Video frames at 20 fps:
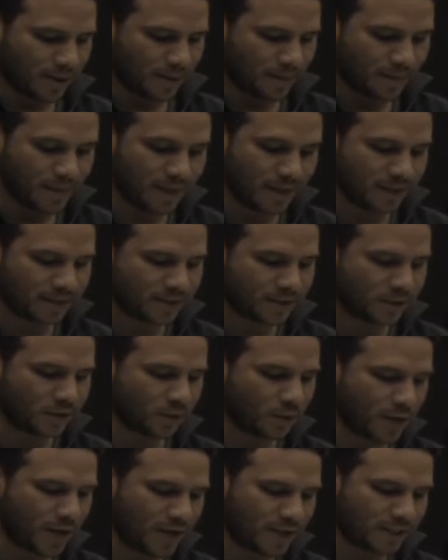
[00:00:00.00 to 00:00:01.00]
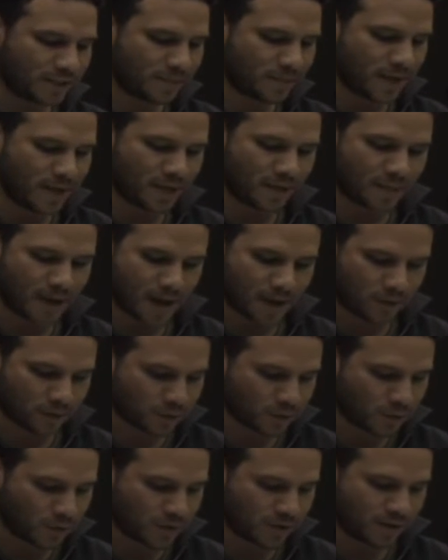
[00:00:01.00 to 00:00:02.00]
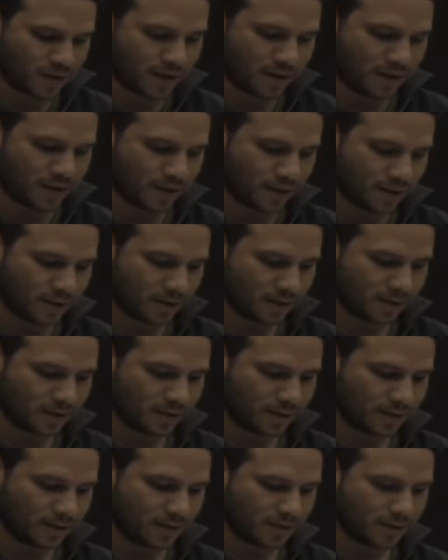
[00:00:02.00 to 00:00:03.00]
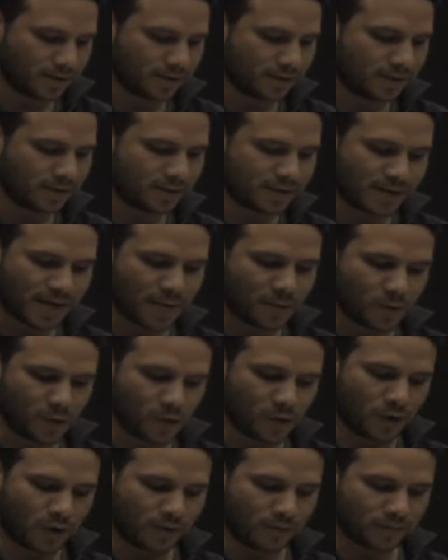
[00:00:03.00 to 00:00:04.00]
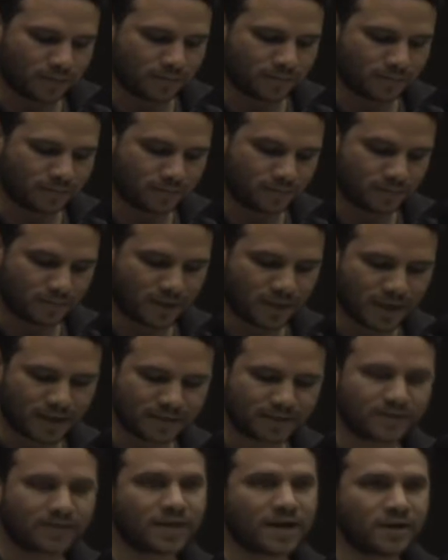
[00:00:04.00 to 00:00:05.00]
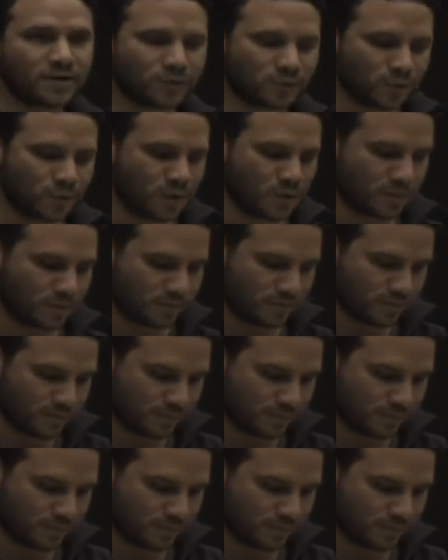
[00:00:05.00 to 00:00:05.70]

means to wage many battles within the same war against the status quo.